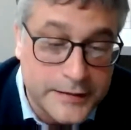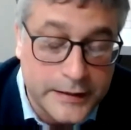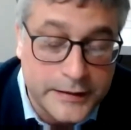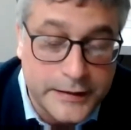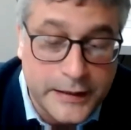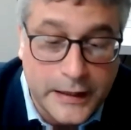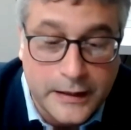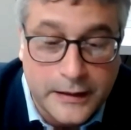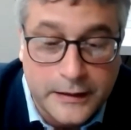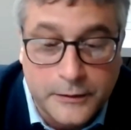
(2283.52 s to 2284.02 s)

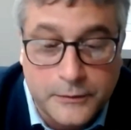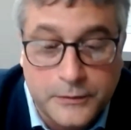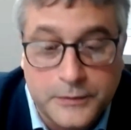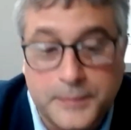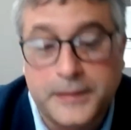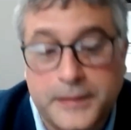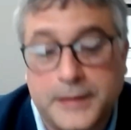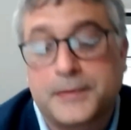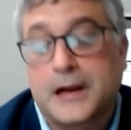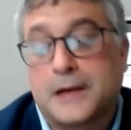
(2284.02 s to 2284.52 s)
did, it would
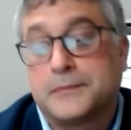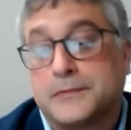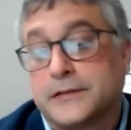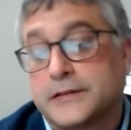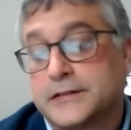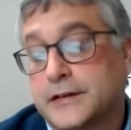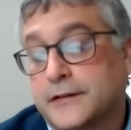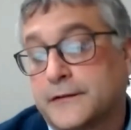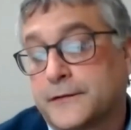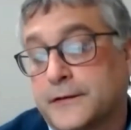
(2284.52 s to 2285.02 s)
be
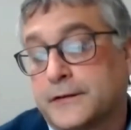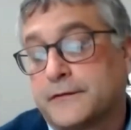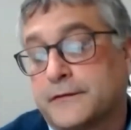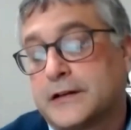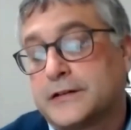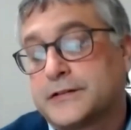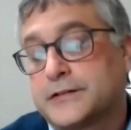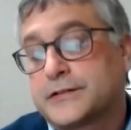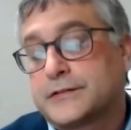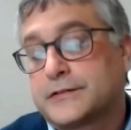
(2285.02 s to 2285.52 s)
probably different
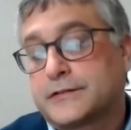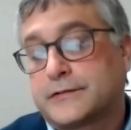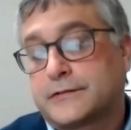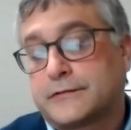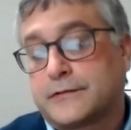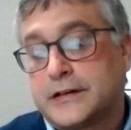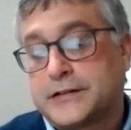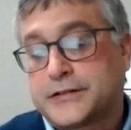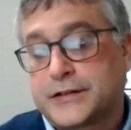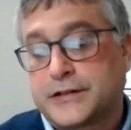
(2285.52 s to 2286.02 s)

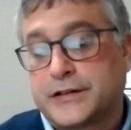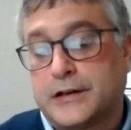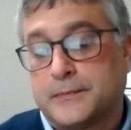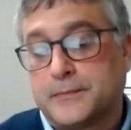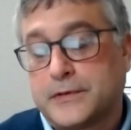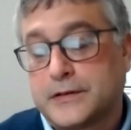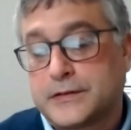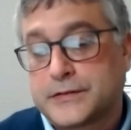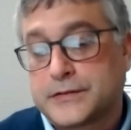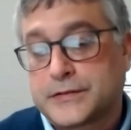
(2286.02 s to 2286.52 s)
registration
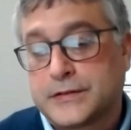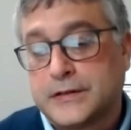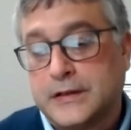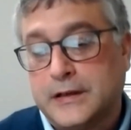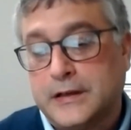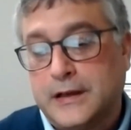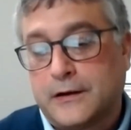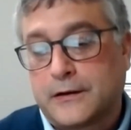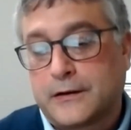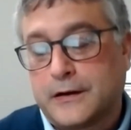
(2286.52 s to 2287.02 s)
numbers,
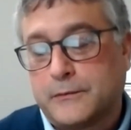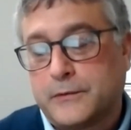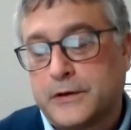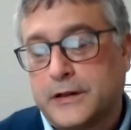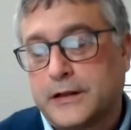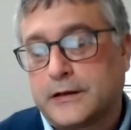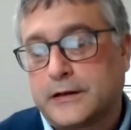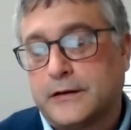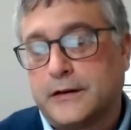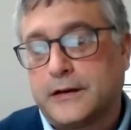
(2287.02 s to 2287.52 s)
or
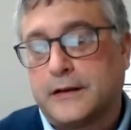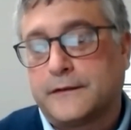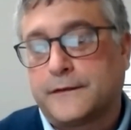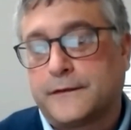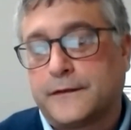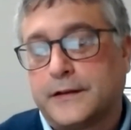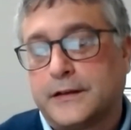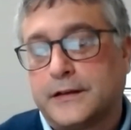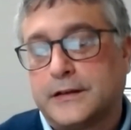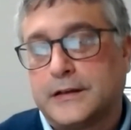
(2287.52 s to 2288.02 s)
what they call
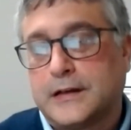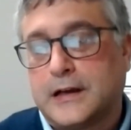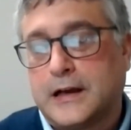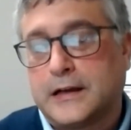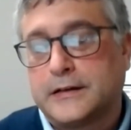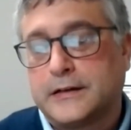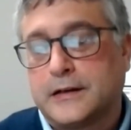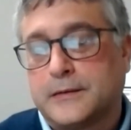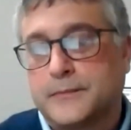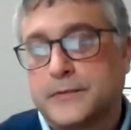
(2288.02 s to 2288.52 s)

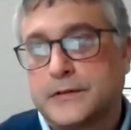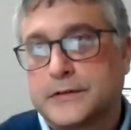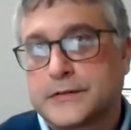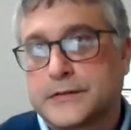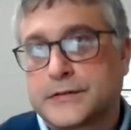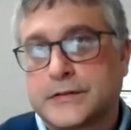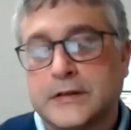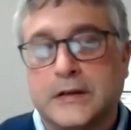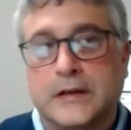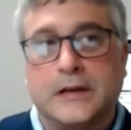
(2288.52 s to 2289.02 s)
FEI
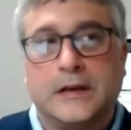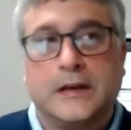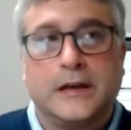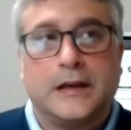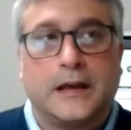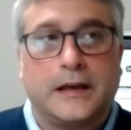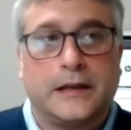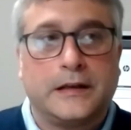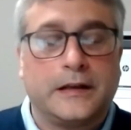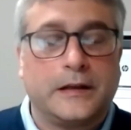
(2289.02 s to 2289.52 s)
numbers,
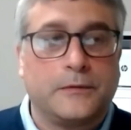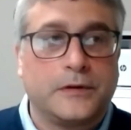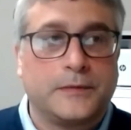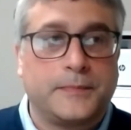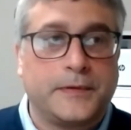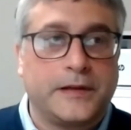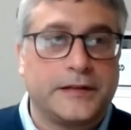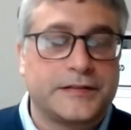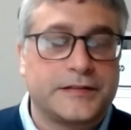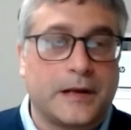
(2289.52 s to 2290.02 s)
and they would
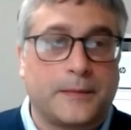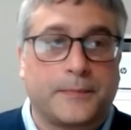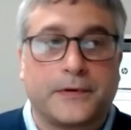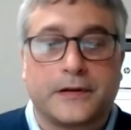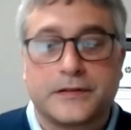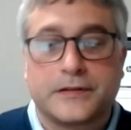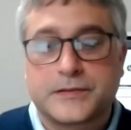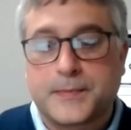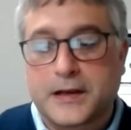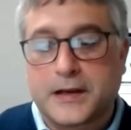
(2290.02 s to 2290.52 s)
be
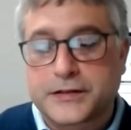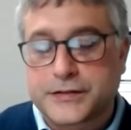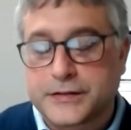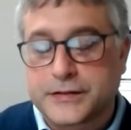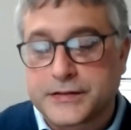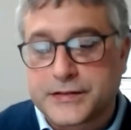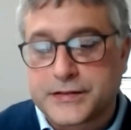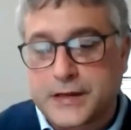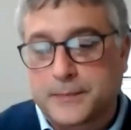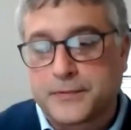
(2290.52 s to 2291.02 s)
separate
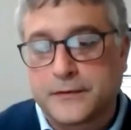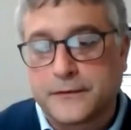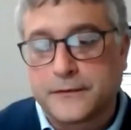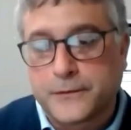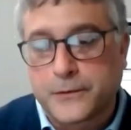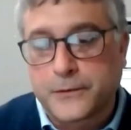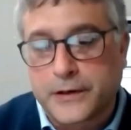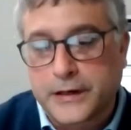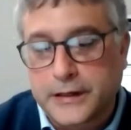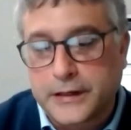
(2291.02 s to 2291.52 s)
inspections, separate
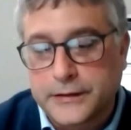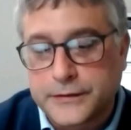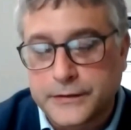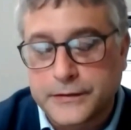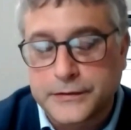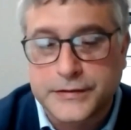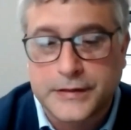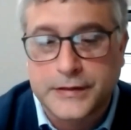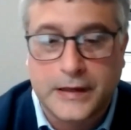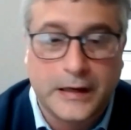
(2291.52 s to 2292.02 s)

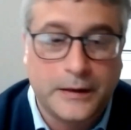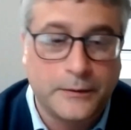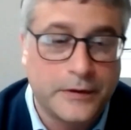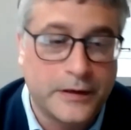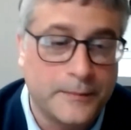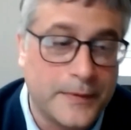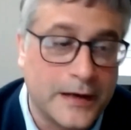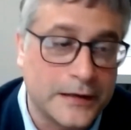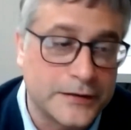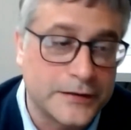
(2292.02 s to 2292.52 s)
482s, I would
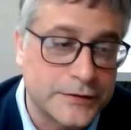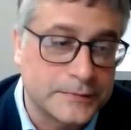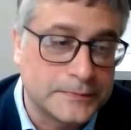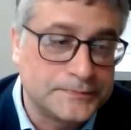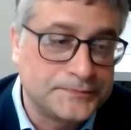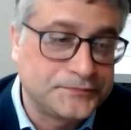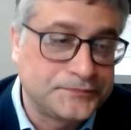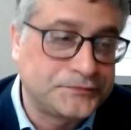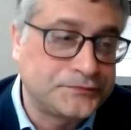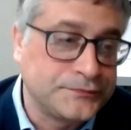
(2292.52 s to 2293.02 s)

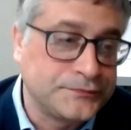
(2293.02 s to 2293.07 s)
imagine.